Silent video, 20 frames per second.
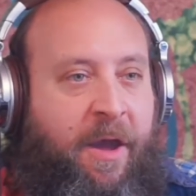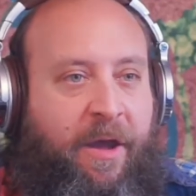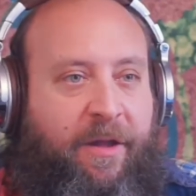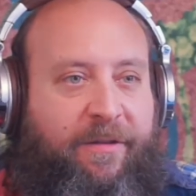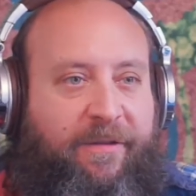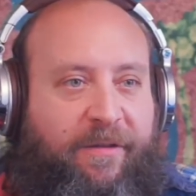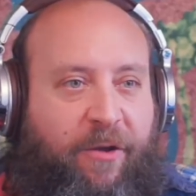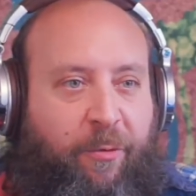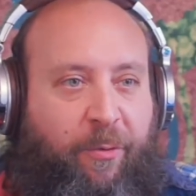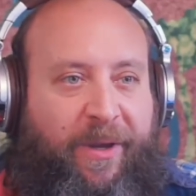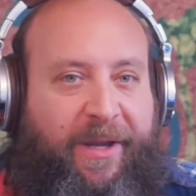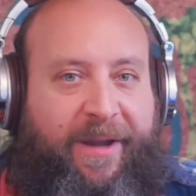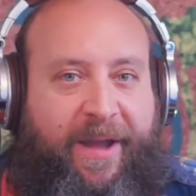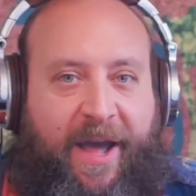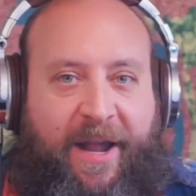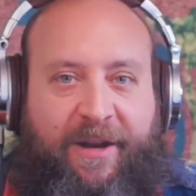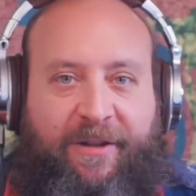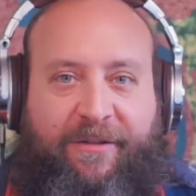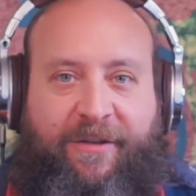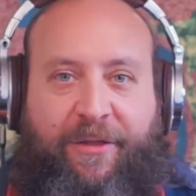And so we
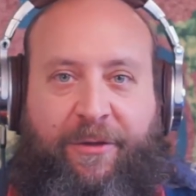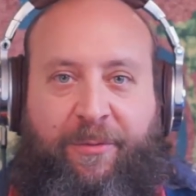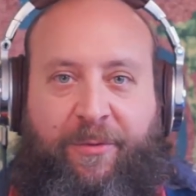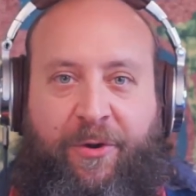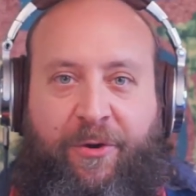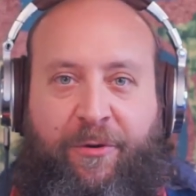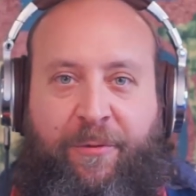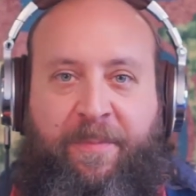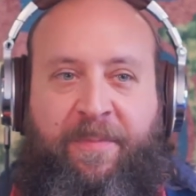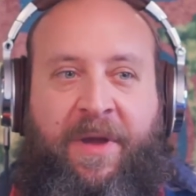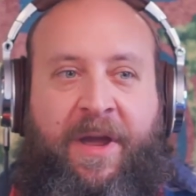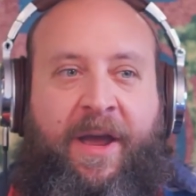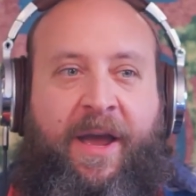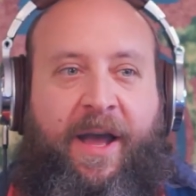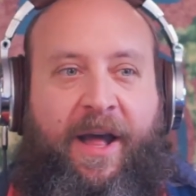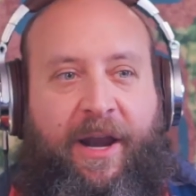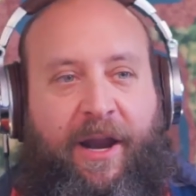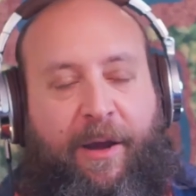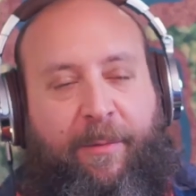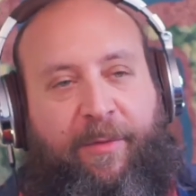get into the room
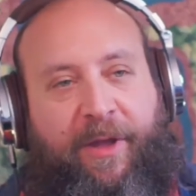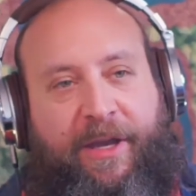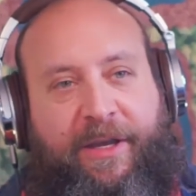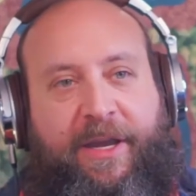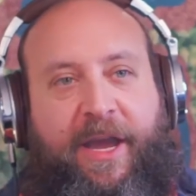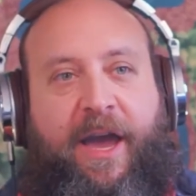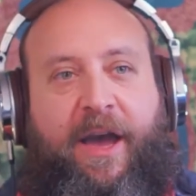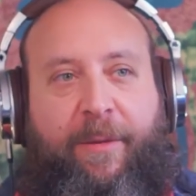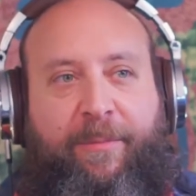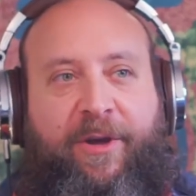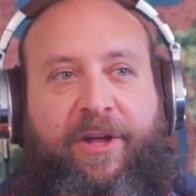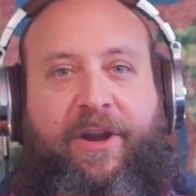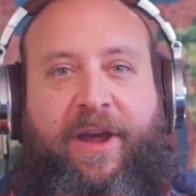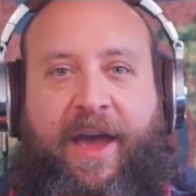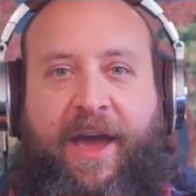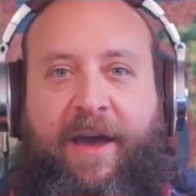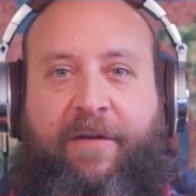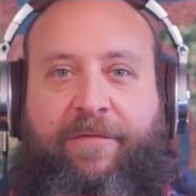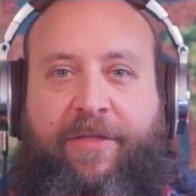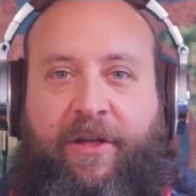and I'm like, yeah, I'm going to
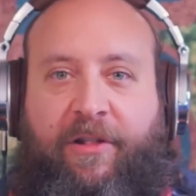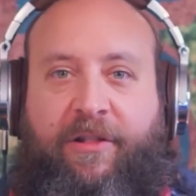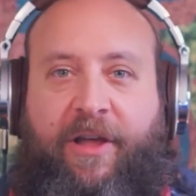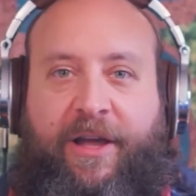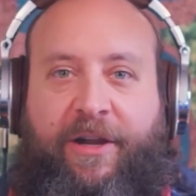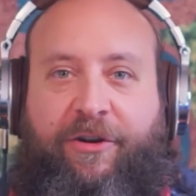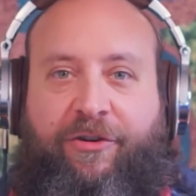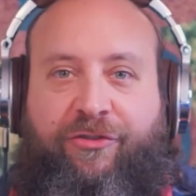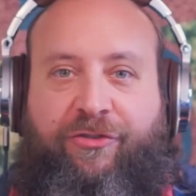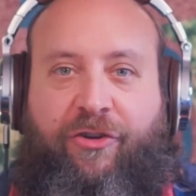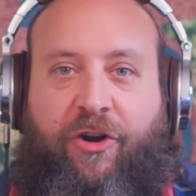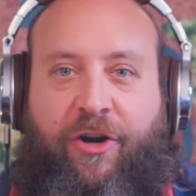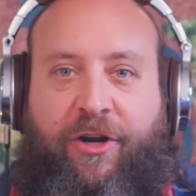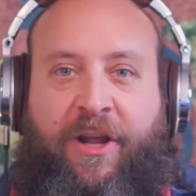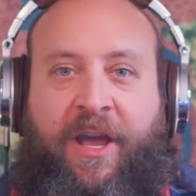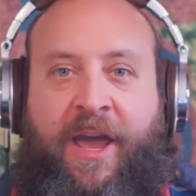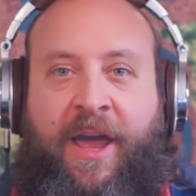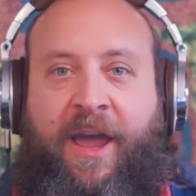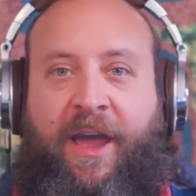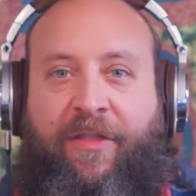have the lighter shirt.
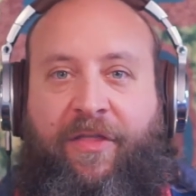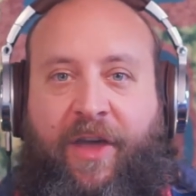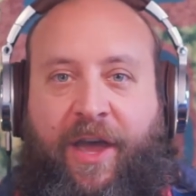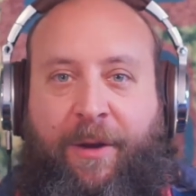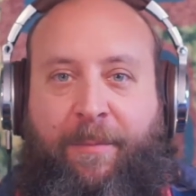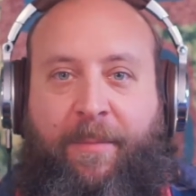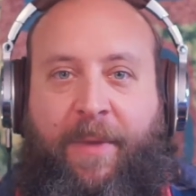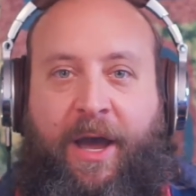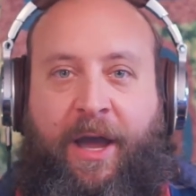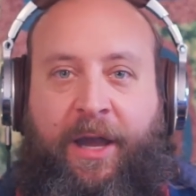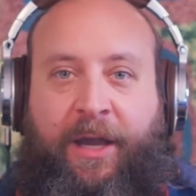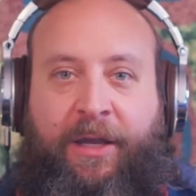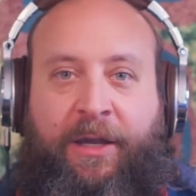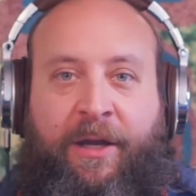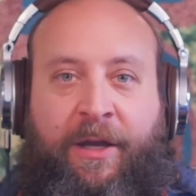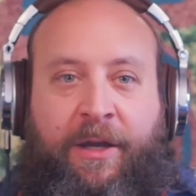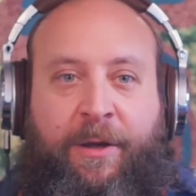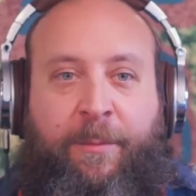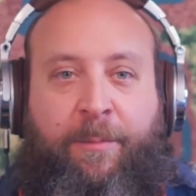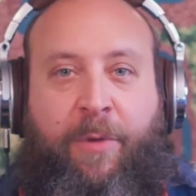And then my
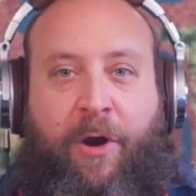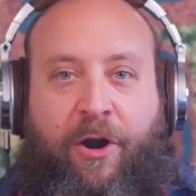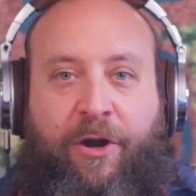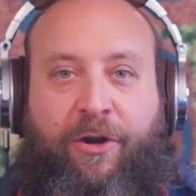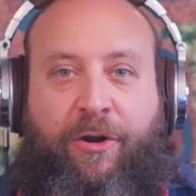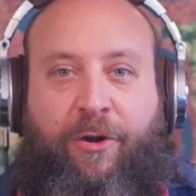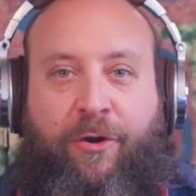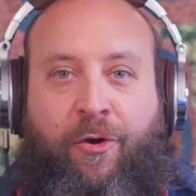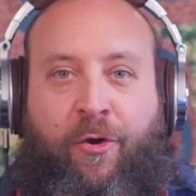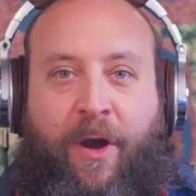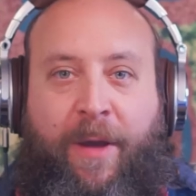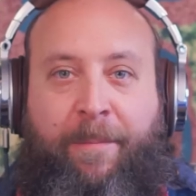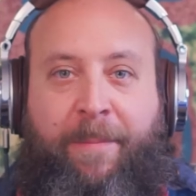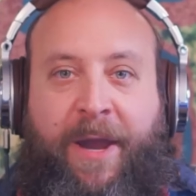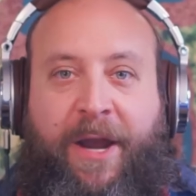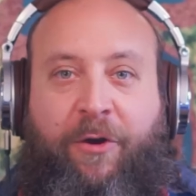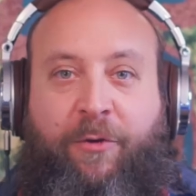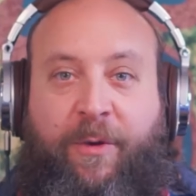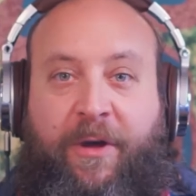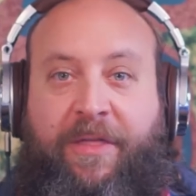partner who I'm
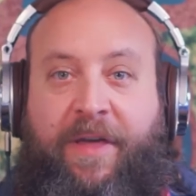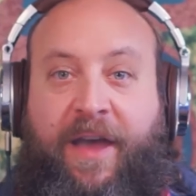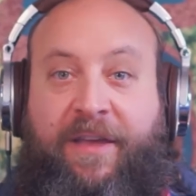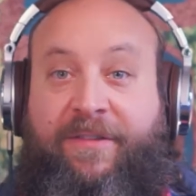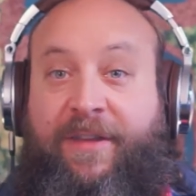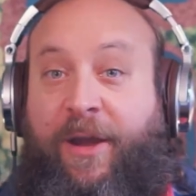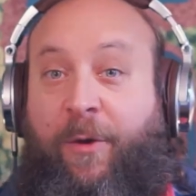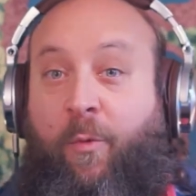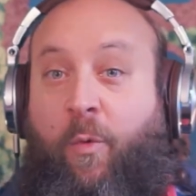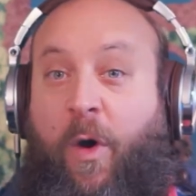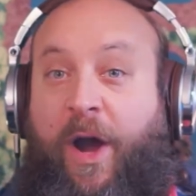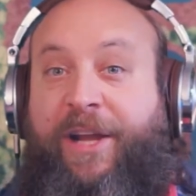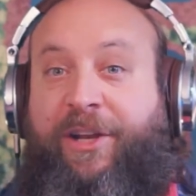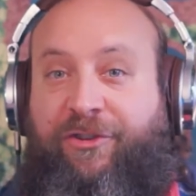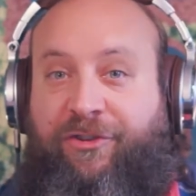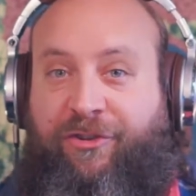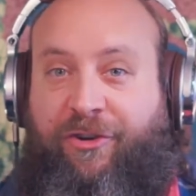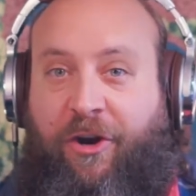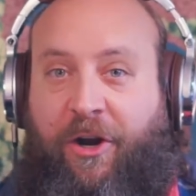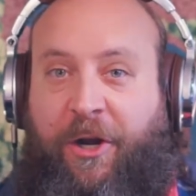paired with has a white
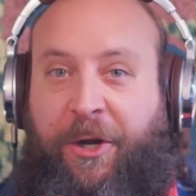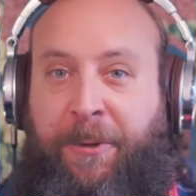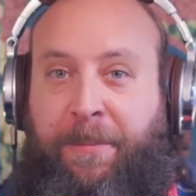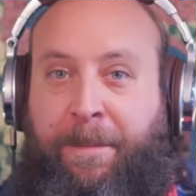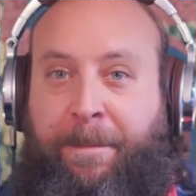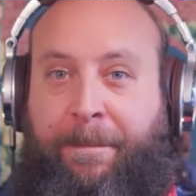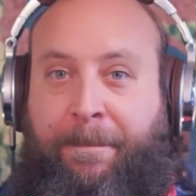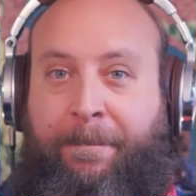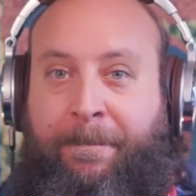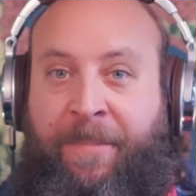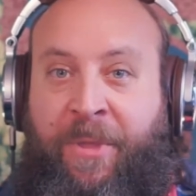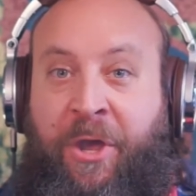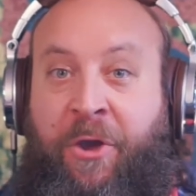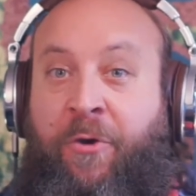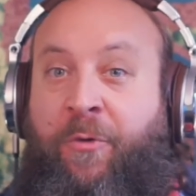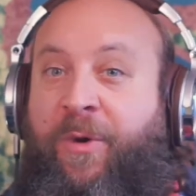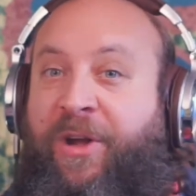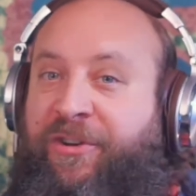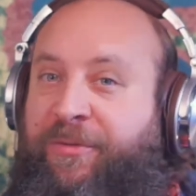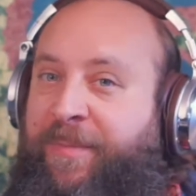shirt,
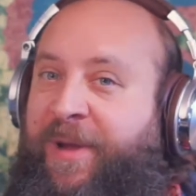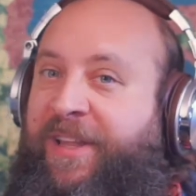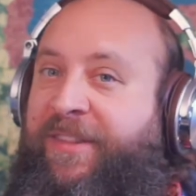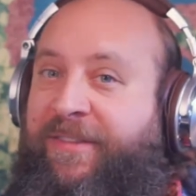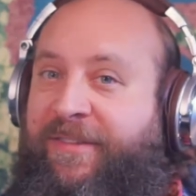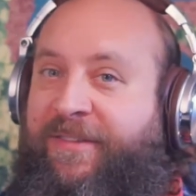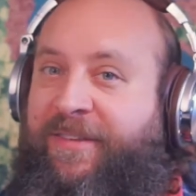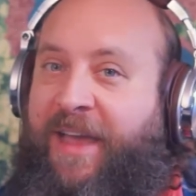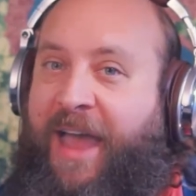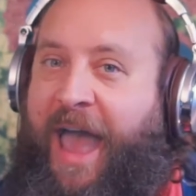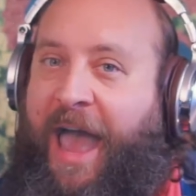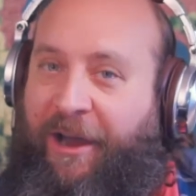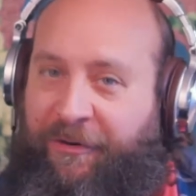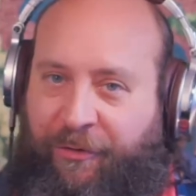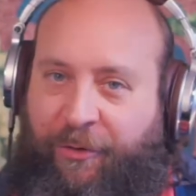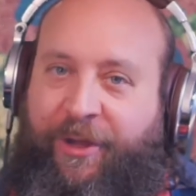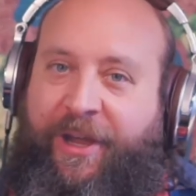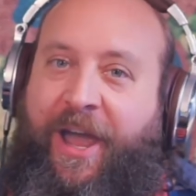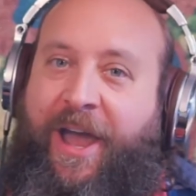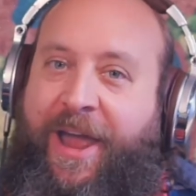which means
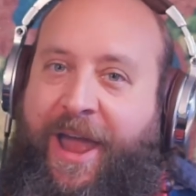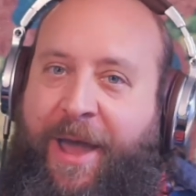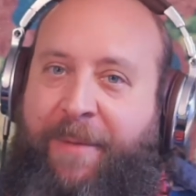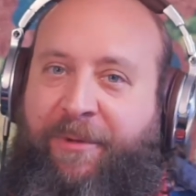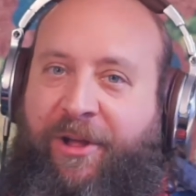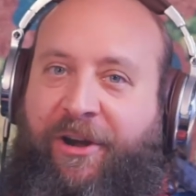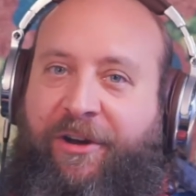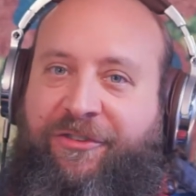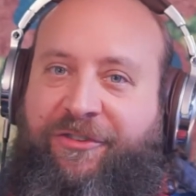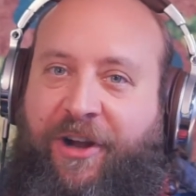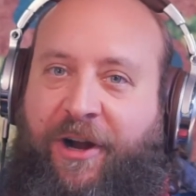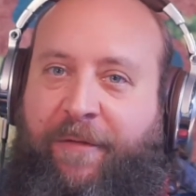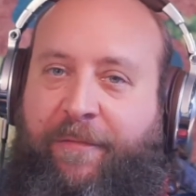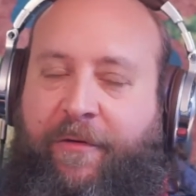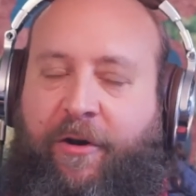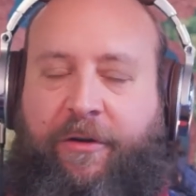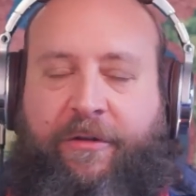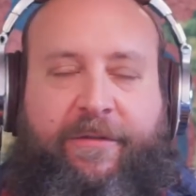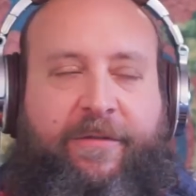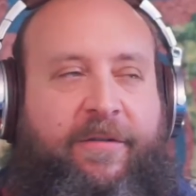actually I am going to share
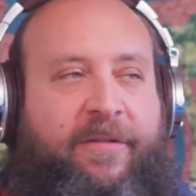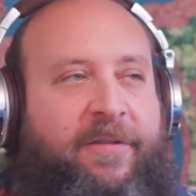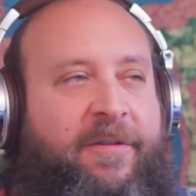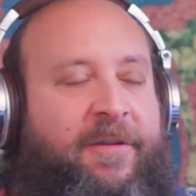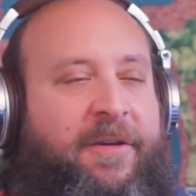first.